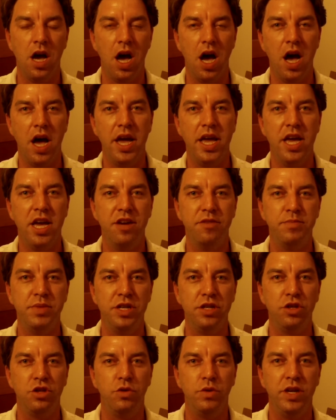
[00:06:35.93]
I have
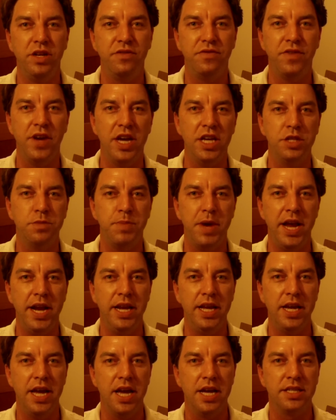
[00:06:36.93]
been doing face
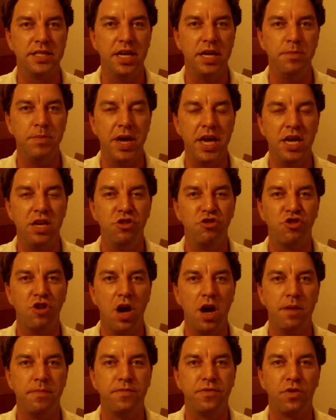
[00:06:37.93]
painting as a main
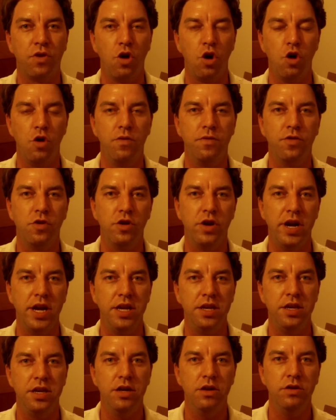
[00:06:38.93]
job for over a
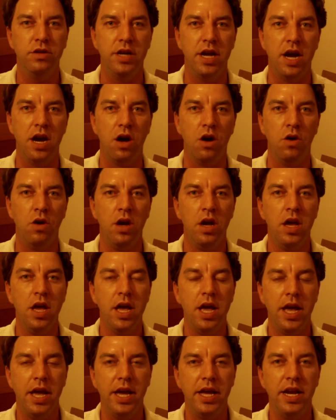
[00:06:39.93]
year now
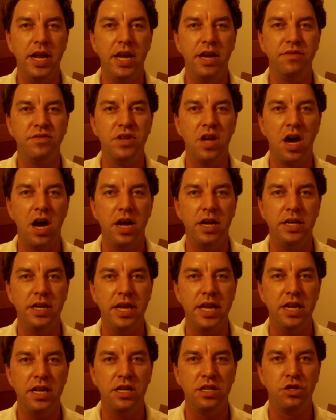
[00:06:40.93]
and have not
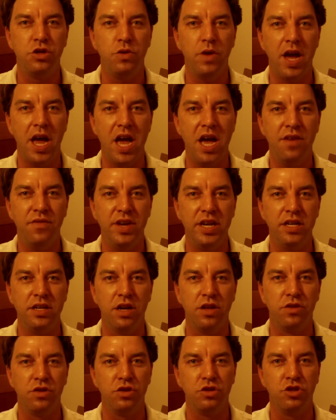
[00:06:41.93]
needed to have
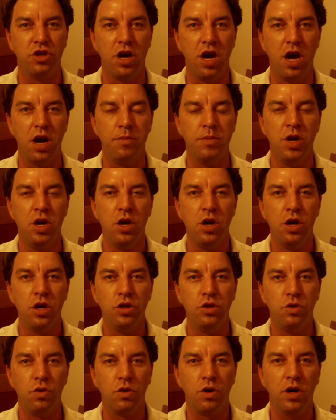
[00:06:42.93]
another job,
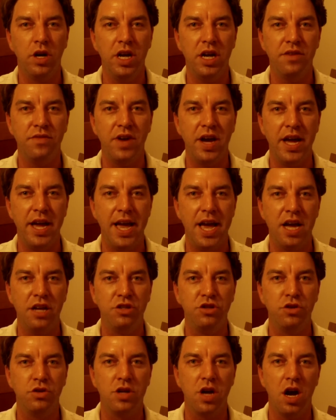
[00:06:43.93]
nor have I had
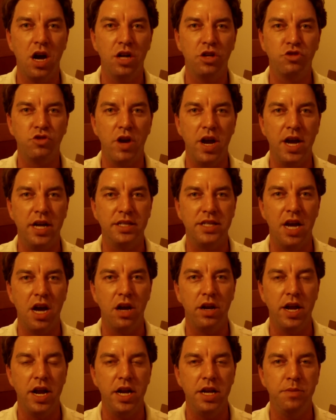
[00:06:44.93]
to contract
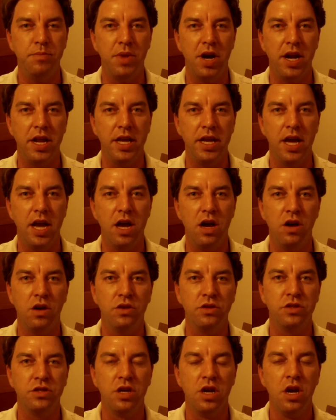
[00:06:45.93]
out anybody
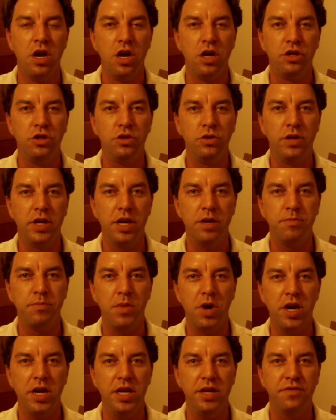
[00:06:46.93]
else to get
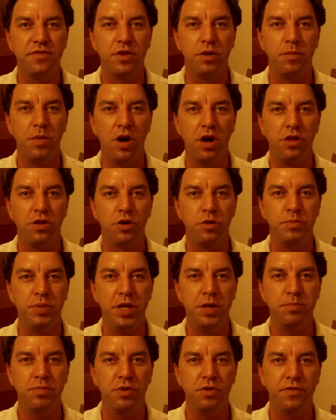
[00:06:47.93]
money from other
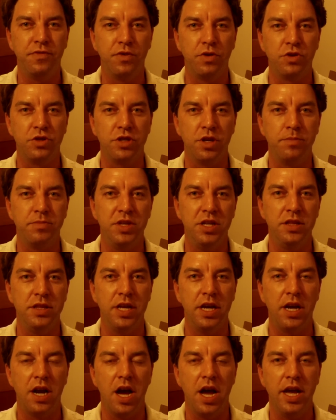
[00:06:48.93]
people for something
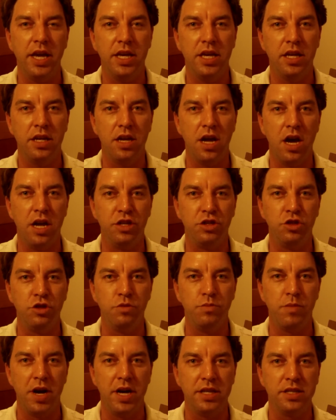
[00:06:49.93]
that I cannot do
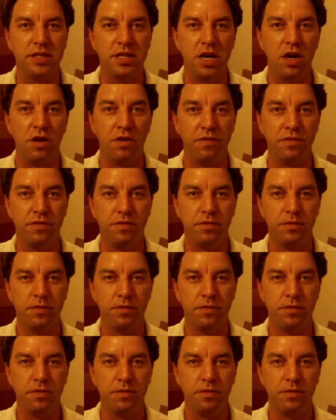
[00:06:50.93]
myself.